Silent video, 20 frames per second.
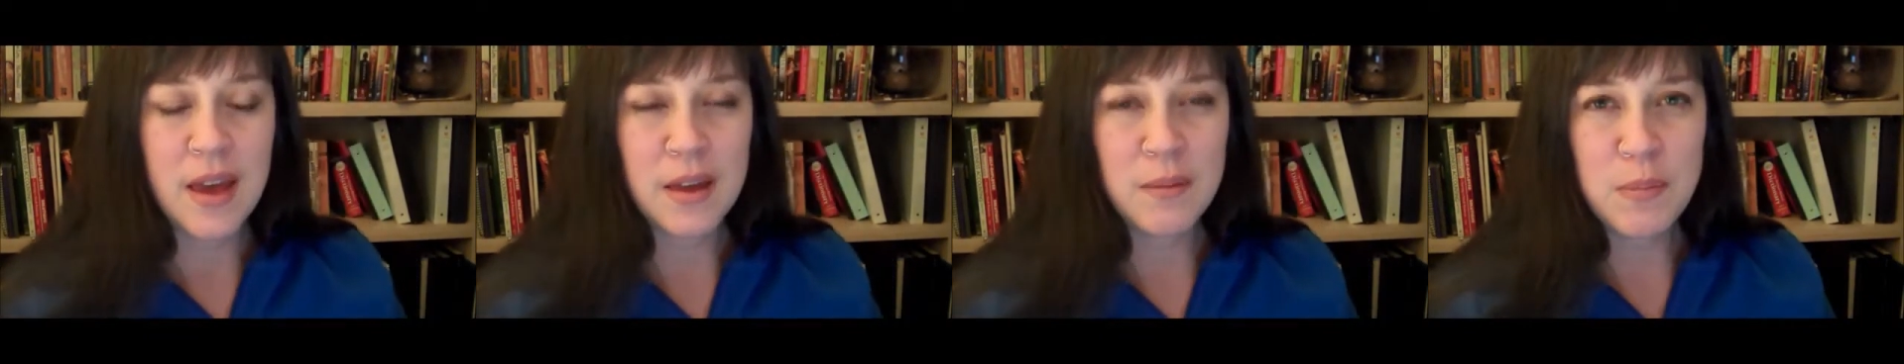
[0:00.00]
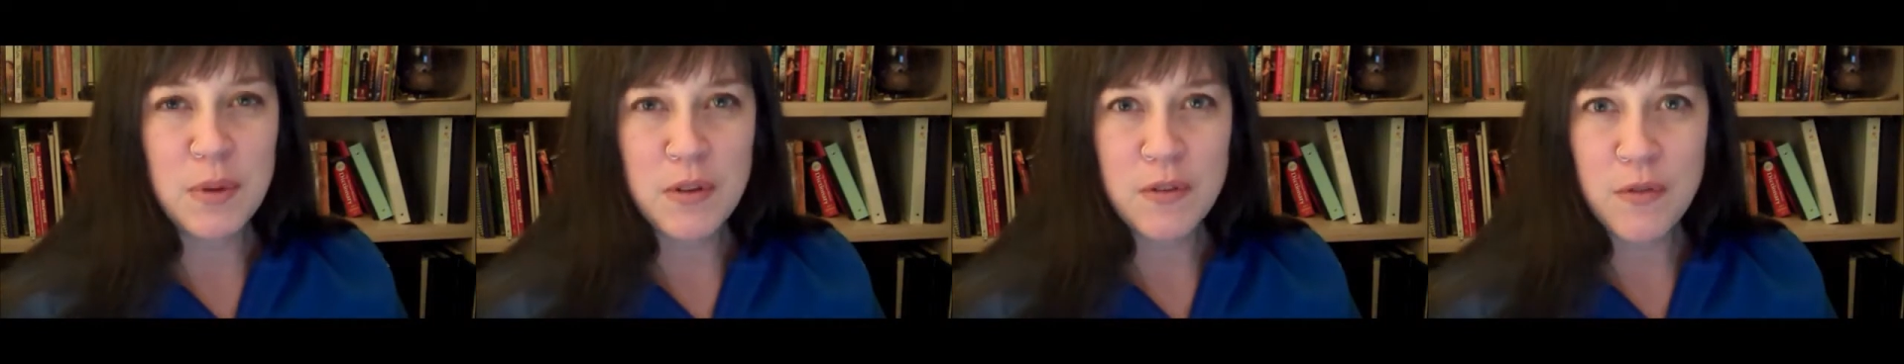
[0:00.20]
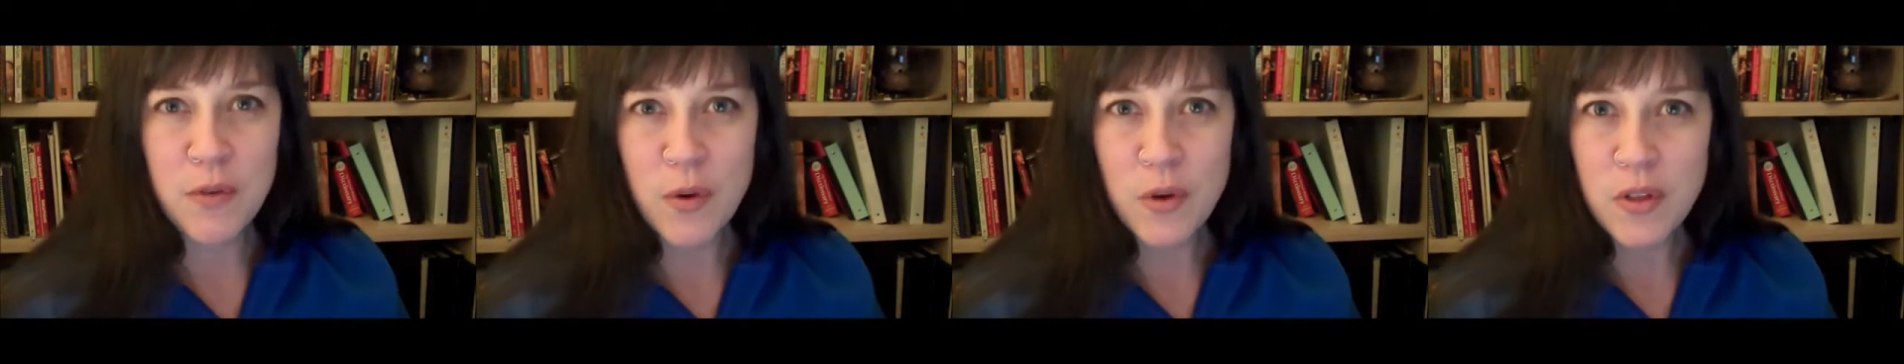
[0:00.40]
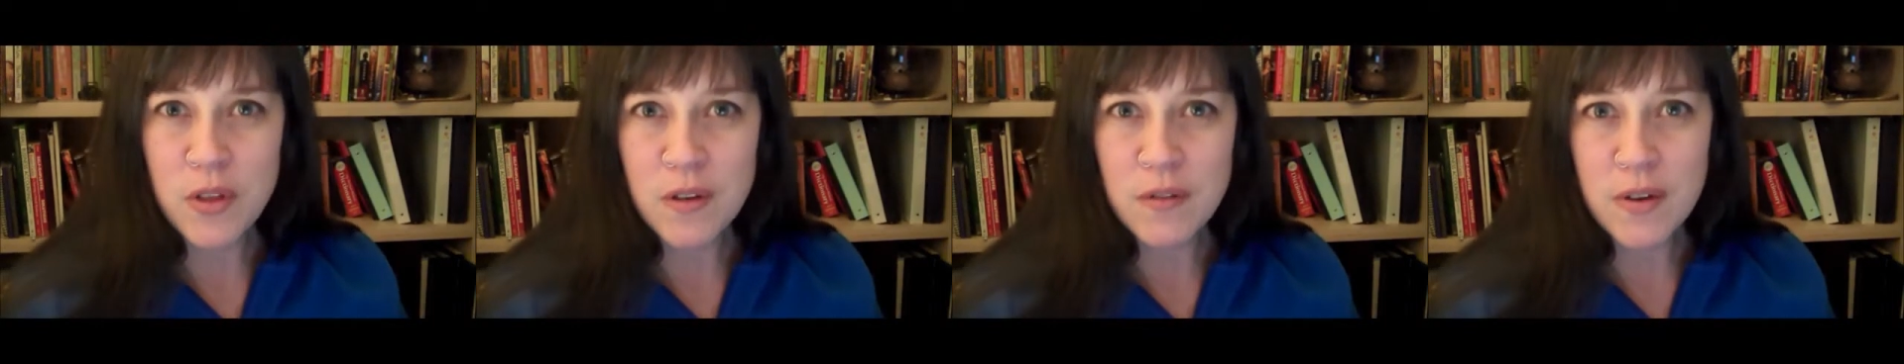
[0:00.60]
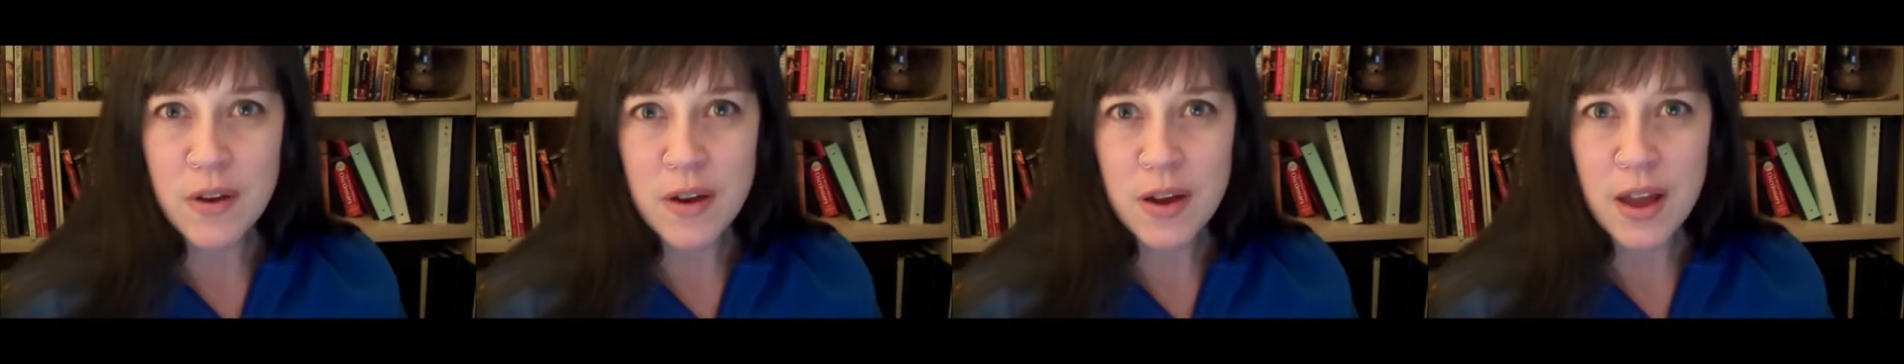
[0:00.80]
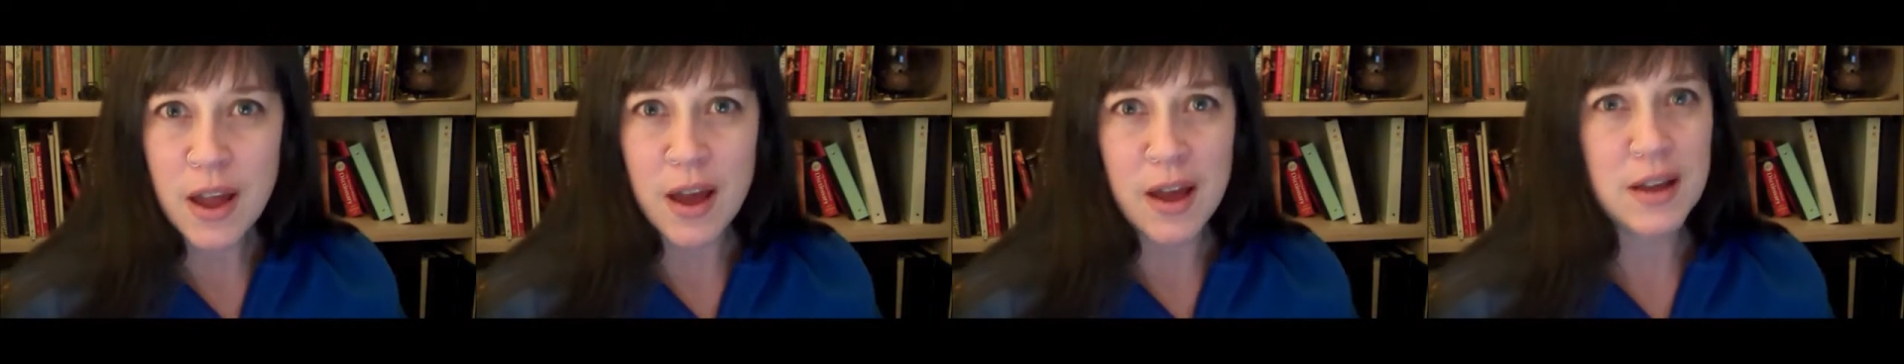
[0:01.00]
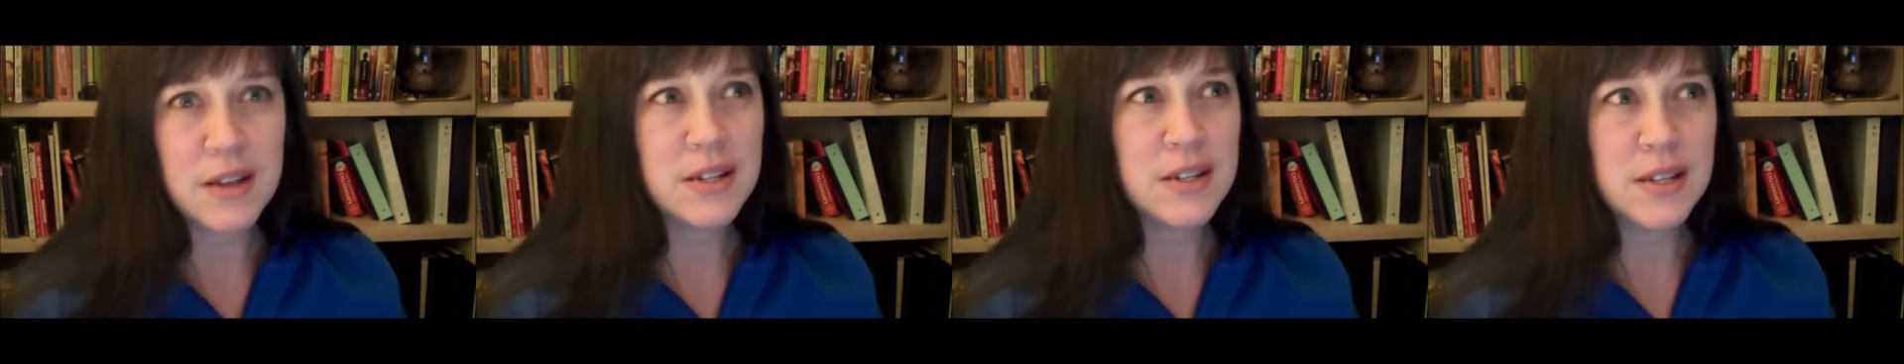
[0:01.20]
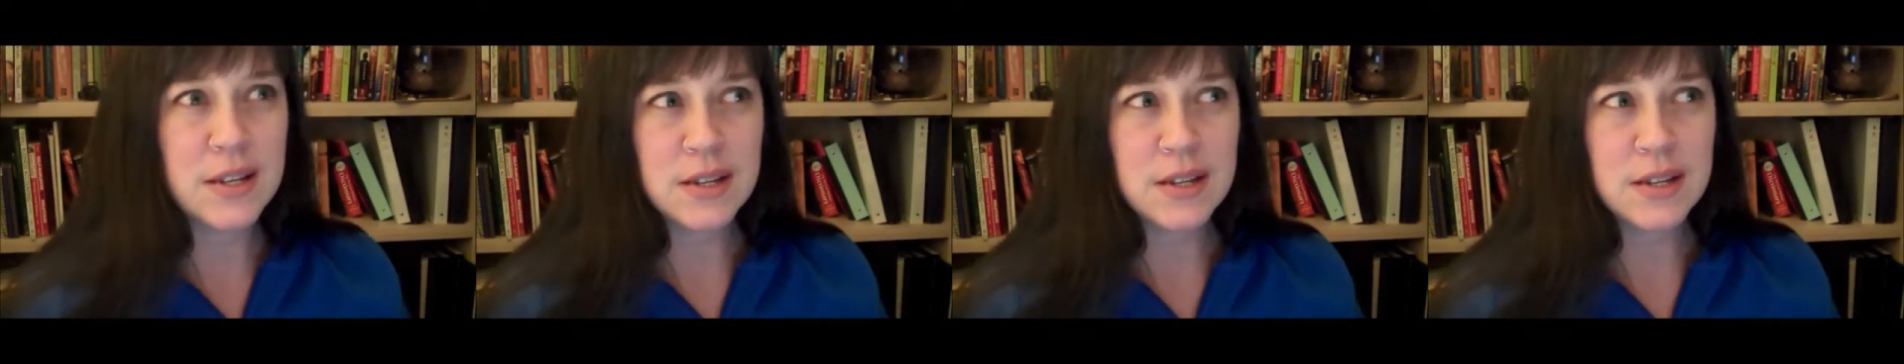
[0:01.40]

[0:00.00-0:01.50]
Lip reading: And before their very eyes,